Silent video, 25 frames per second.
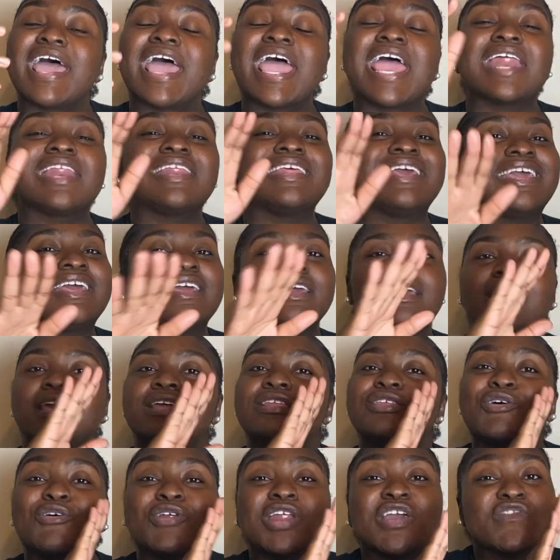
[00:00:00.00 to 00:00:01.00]
And
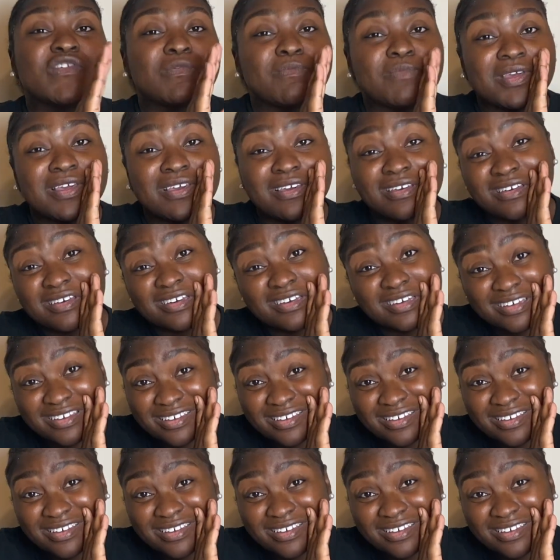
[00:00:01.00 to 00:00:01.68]
it don't even be good.